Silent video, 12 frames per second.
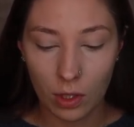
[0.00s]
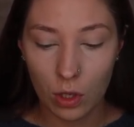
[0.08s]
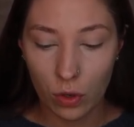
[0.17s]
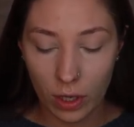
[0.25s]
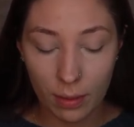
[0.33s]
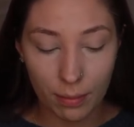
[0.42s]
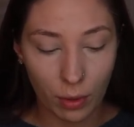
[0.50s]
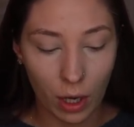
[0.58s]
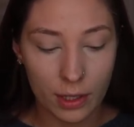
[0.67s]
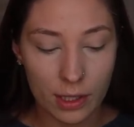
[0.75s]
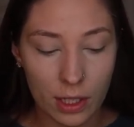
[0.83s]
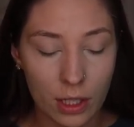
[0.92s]
cream
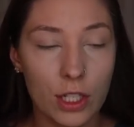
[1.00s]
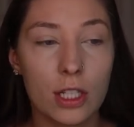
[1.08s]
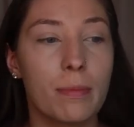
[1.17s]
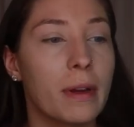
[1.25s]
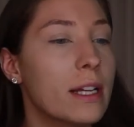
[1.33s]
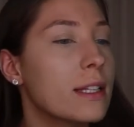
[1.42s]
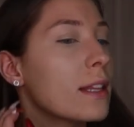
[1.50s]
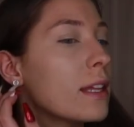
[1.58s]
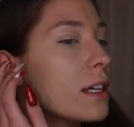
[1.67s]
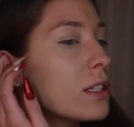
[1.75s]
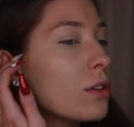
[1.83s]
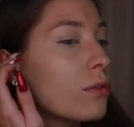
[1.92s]
bronzer just because I
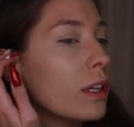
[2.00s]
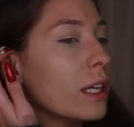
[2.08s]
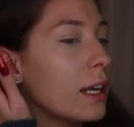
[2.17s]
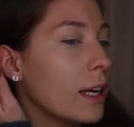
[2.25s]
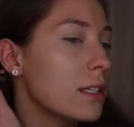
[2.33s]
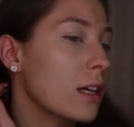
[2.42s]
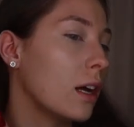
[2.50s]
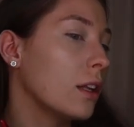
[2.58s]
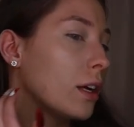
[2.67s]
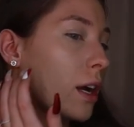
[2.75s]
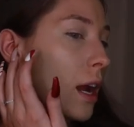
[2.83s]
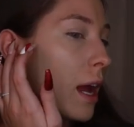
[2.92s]
think it's a really nice
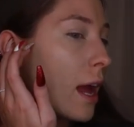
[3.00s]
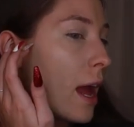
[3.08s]
color,